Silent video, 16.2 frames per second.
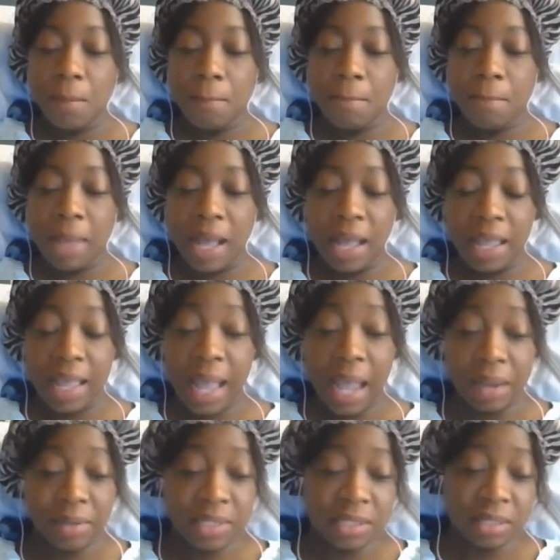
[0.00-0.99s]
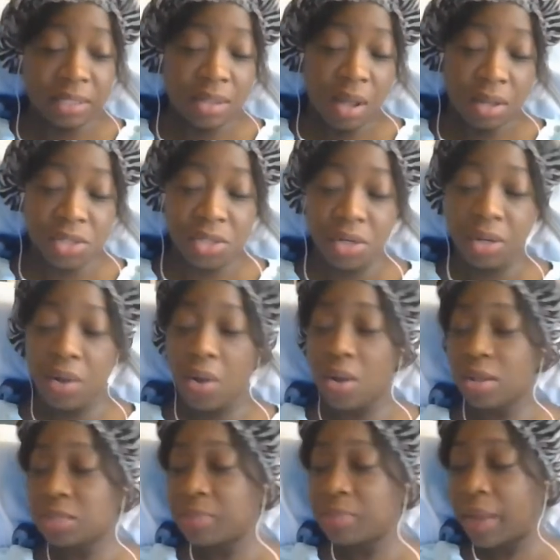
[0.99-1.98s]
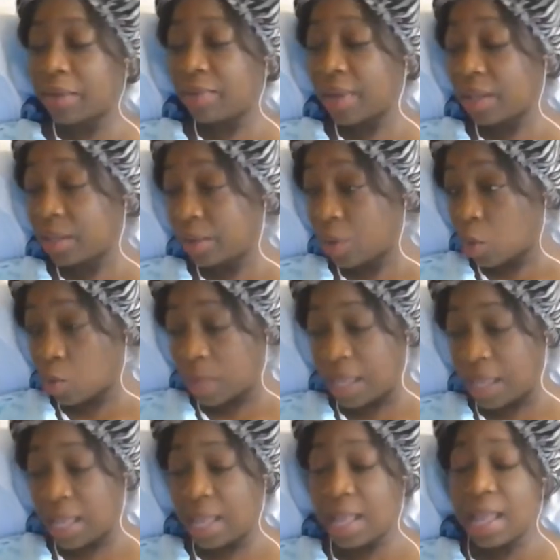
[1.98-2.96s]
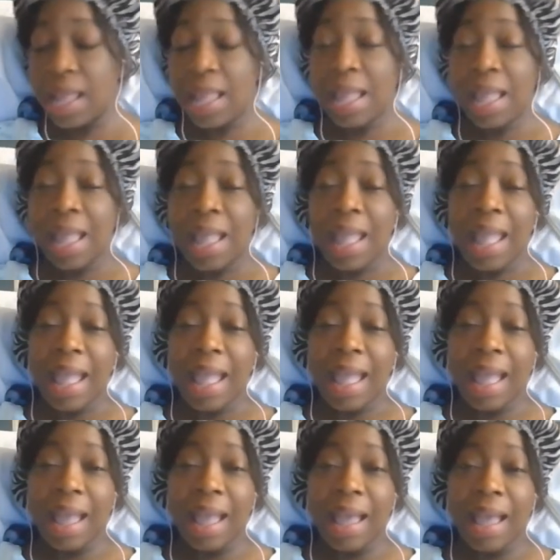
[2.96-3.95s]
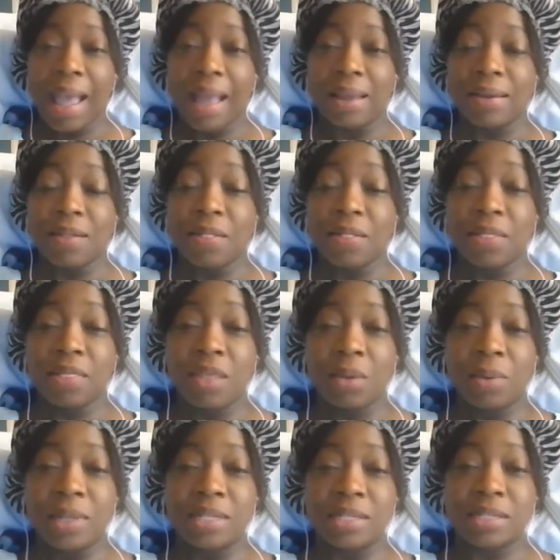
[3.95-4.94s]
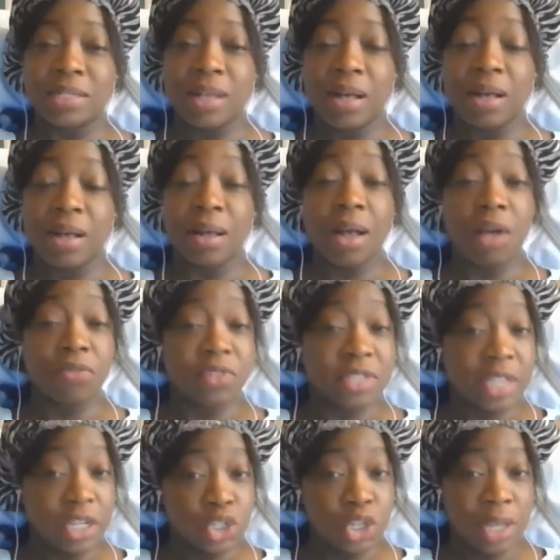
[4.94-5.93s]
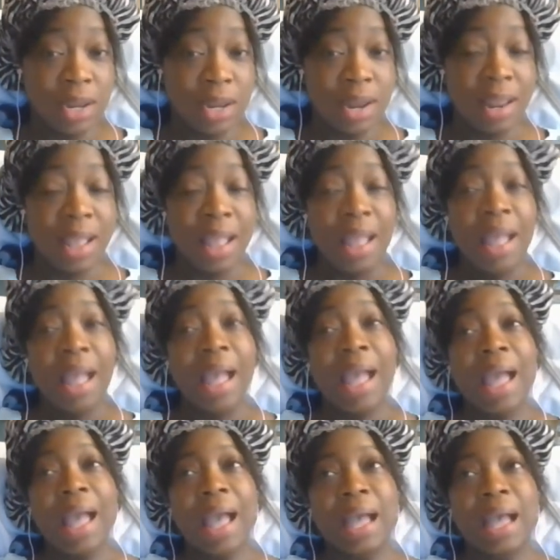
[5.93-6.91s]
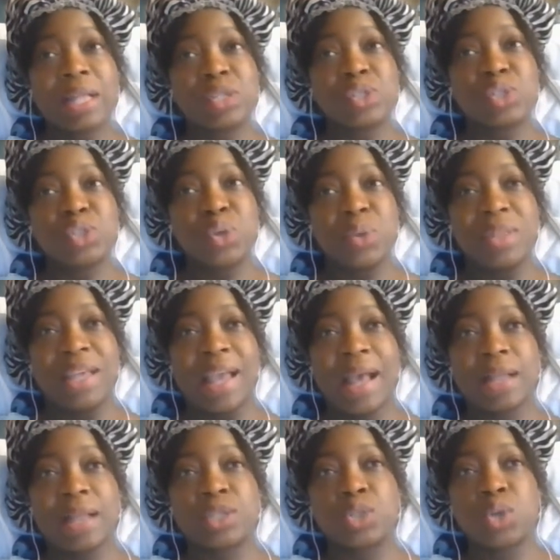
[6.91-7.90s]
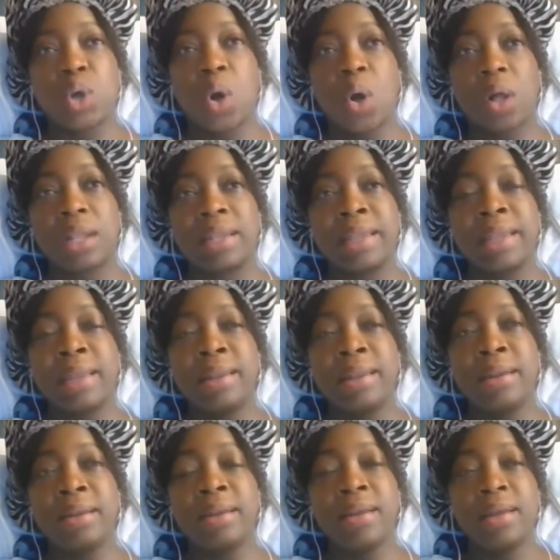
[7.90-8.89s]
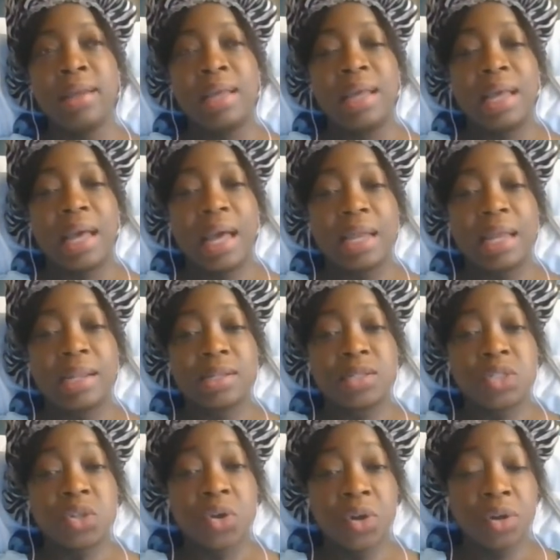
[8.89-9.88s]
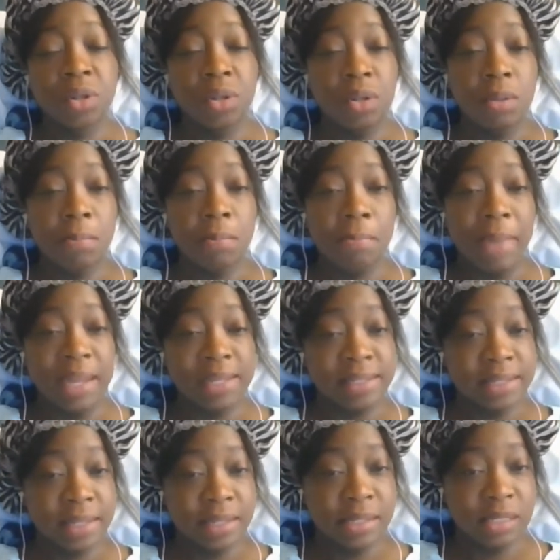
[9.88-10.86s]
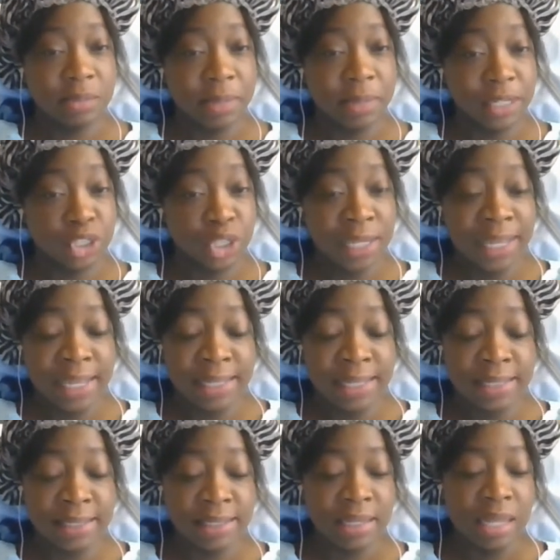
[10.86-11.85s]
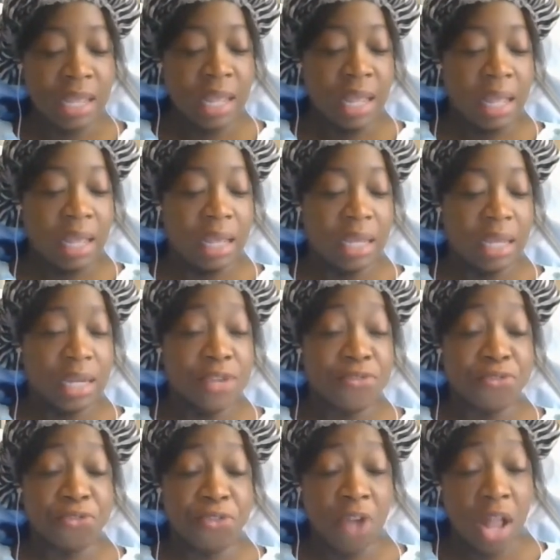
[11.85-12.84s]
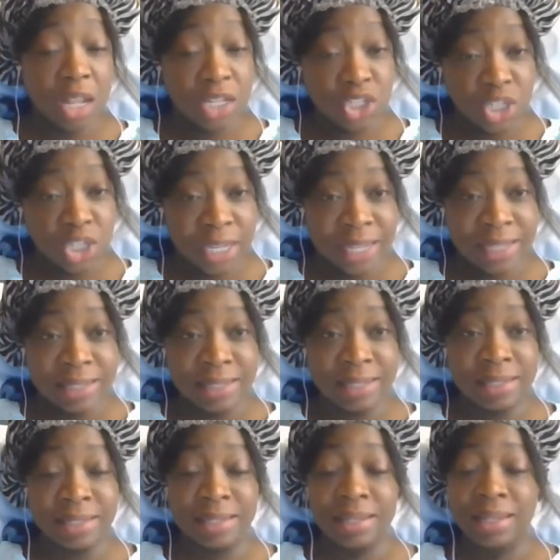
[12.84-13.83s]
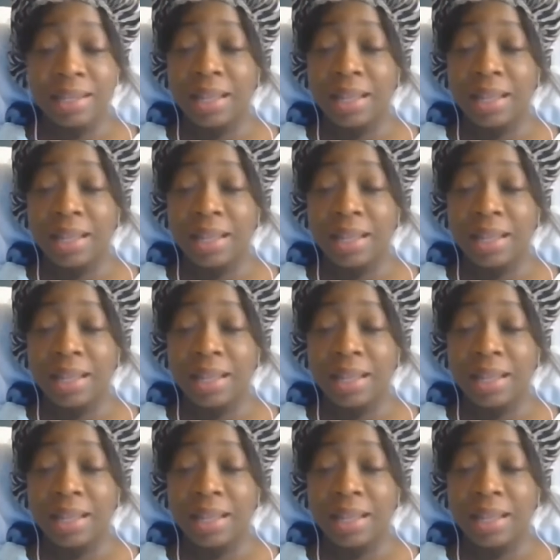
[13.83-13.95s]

My high-risk doctor called my regular OB and there was a conversation. And so they had to call in an internal medicine specialist, a nephrologist,